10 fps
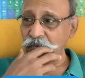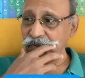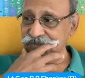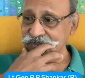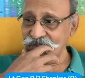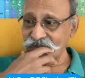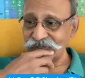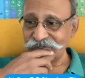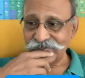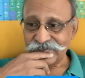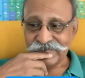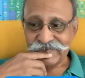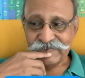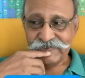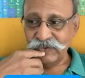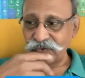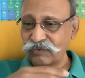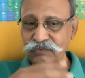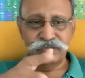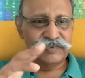person
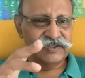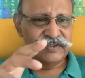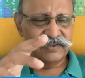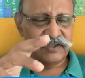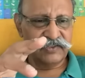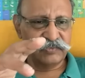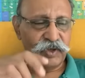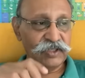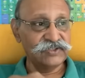who has got a small